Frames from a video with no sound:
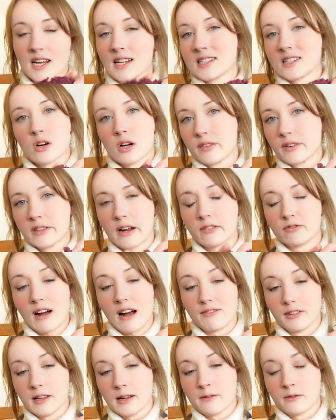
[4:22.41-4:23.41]
it's not even
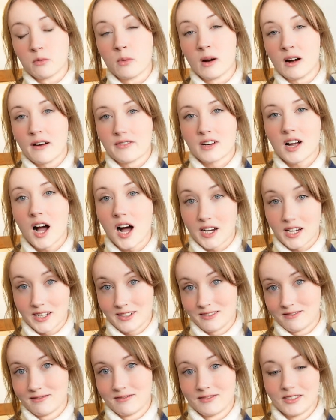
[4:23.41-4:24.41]
unraveling from where I've cut it.